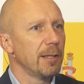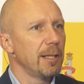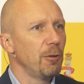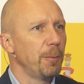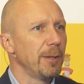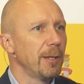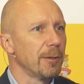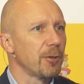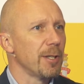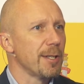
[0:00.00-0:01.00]
European
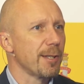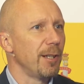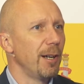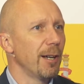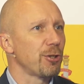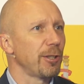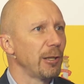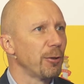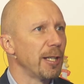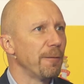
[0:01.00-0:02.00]
countries are actually
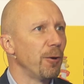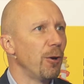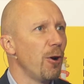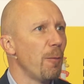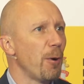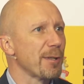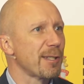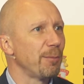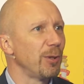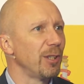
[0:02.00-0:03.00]
looking for all
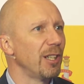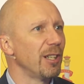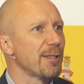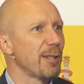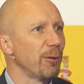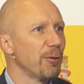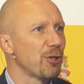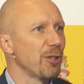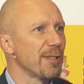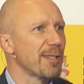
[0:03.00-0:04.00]
possible
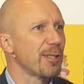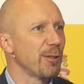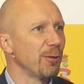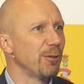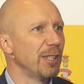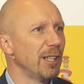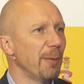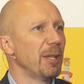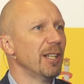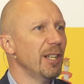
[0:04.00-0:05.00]
solutions to,
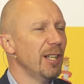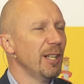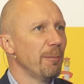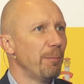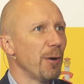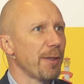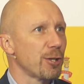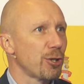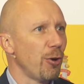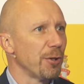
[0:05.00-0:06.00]
both
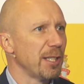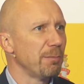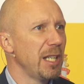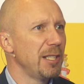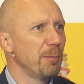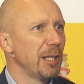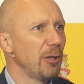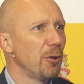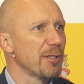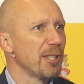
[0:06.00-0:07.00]
short and medium and
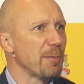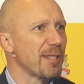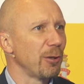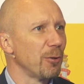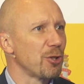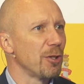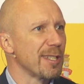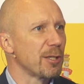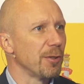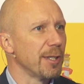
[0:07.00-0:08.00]
long-term
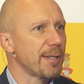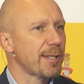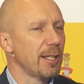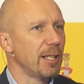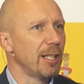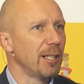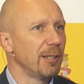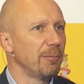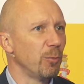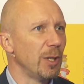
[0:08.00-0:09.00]
solutions to this,
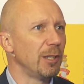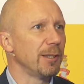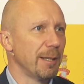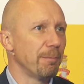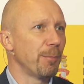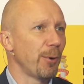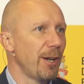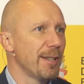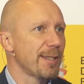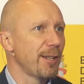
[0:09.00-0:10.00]
well, the
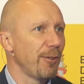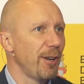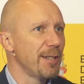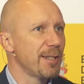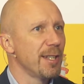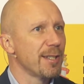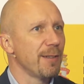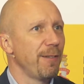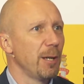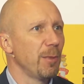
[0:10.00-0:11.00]
price crisis,
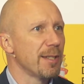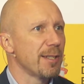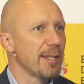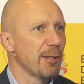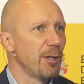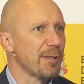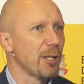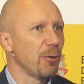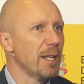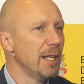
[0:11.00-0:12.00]
if I may say so, and
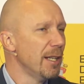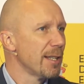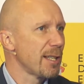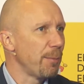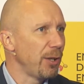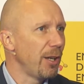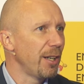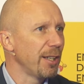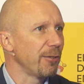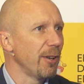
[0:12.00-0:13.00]
also
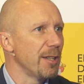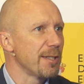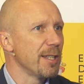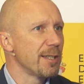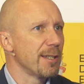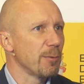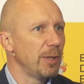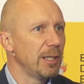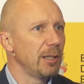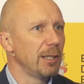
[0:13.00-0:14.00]
supply crisis as
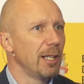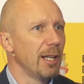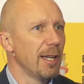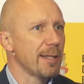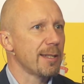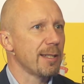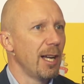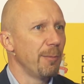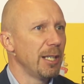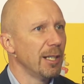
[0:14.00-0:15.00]
well as,
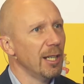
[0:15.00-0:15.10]
I mean,